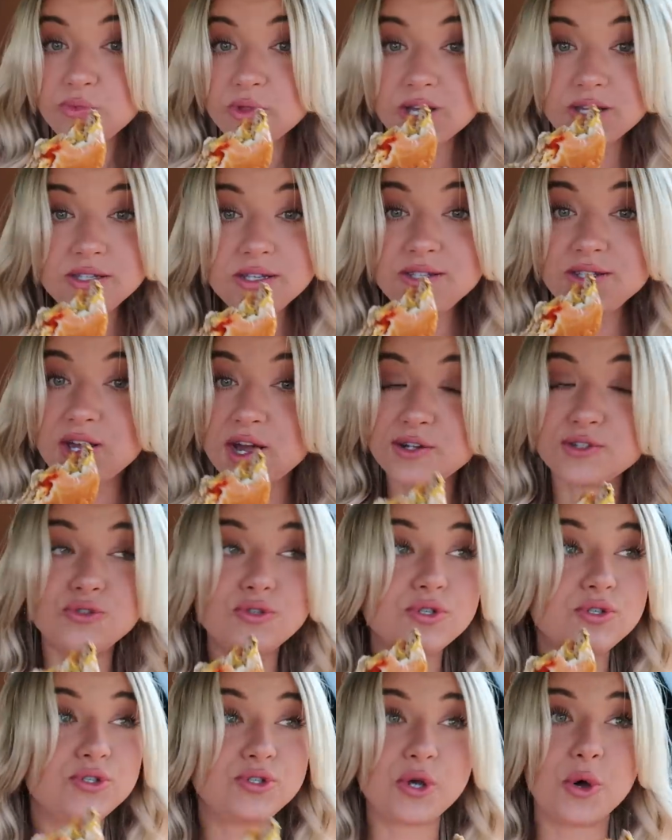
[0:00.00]
This is
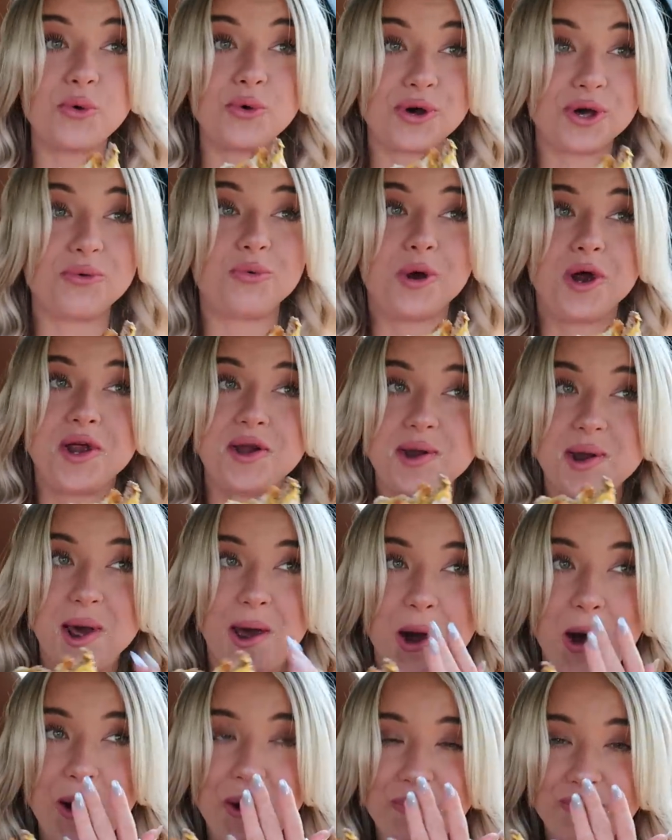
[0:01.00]
actually so good right
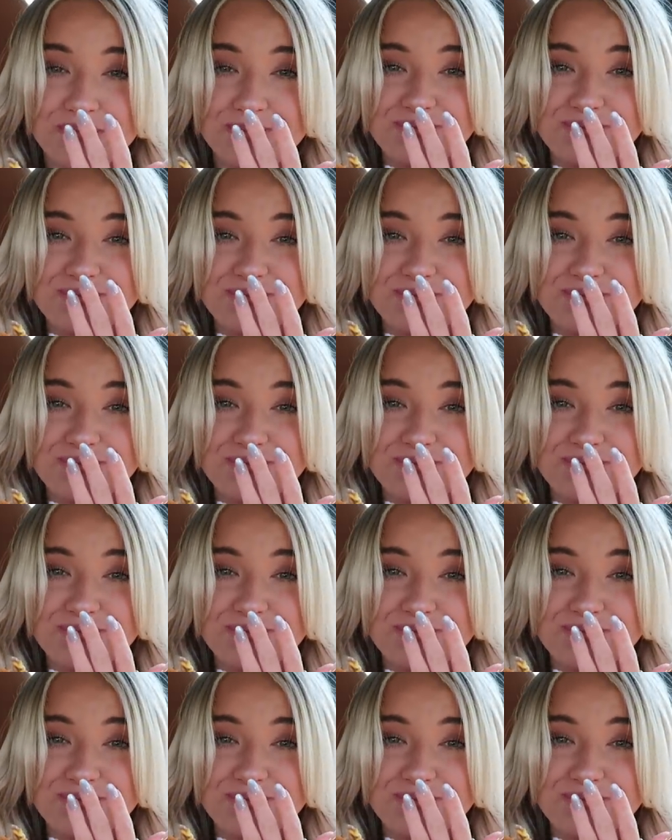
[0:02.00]
now.